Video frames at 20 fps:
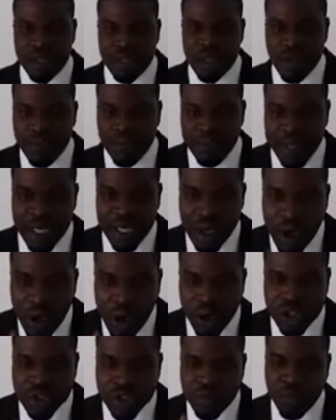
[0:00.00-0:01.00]

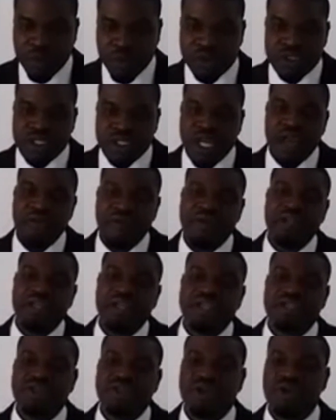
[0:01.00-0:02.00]
because posterity
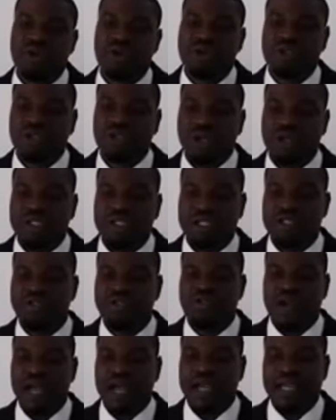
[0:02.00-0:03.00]
is going to judge it
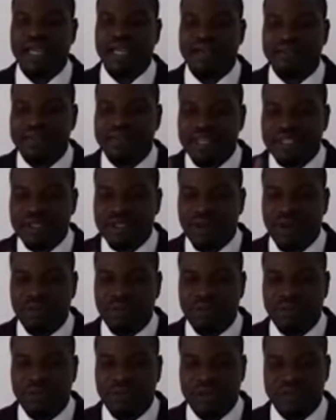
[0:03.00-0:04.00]
right if this
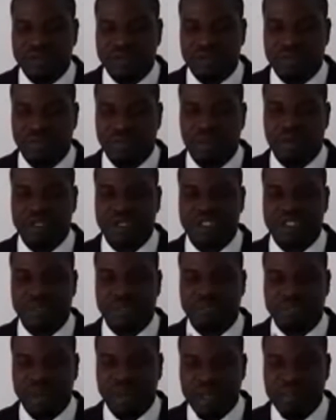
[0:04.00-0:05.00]
conference report is
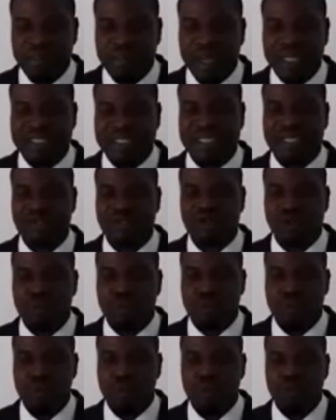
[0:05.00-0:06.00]
implemented to
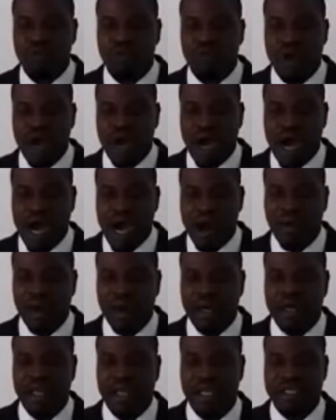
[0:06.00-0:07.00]
move our
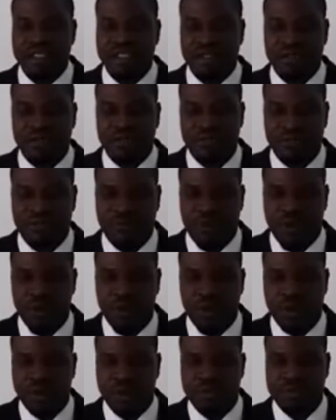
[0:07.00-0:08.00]
nation
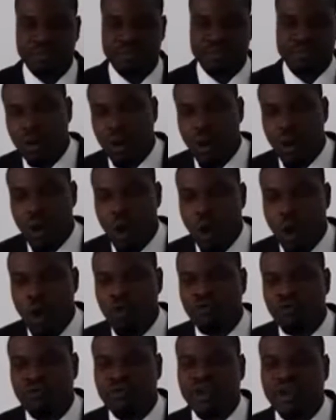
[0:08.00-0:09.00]
forward,
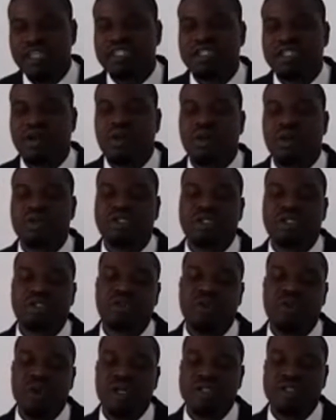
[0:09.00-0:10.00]
or face the
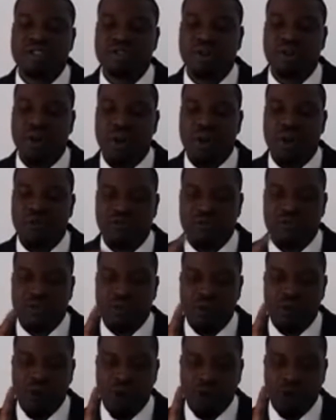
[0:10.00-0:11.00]
consequence of
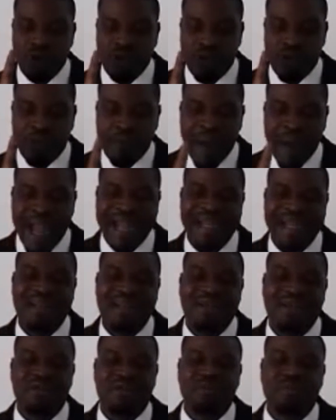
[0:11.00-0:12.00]

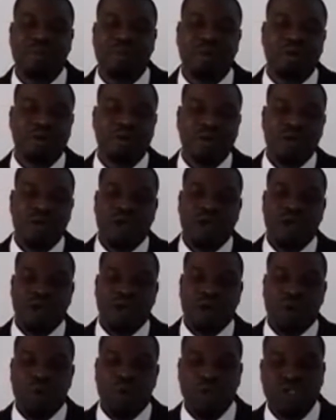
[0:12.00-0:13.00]
undermining the report,
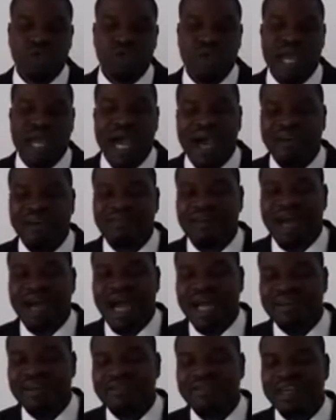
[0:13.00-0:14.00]
which will have
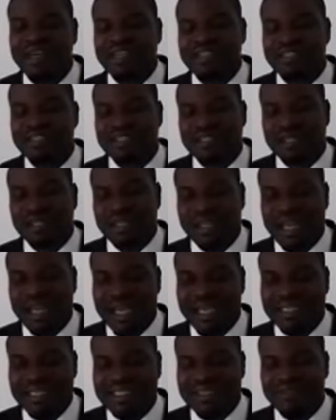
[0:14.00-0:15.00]
adverse
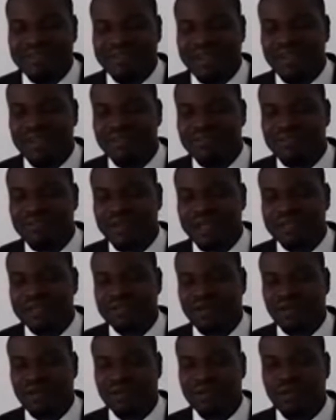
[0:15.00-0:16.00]
negative
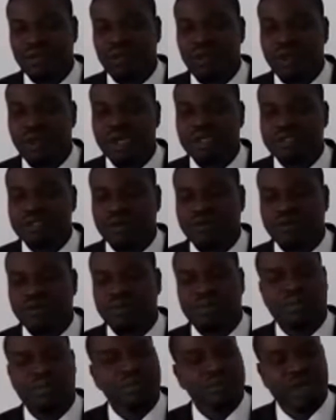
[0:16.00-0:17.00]
effect on the wheels of the
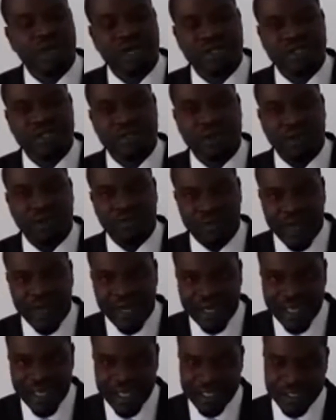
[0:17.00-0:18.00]
progress of our
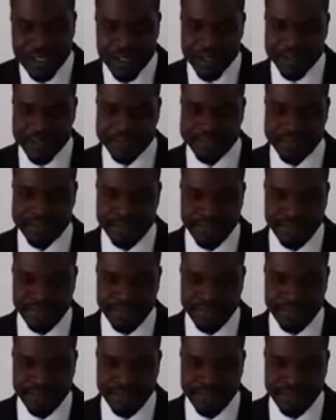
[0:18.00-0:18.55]
nation.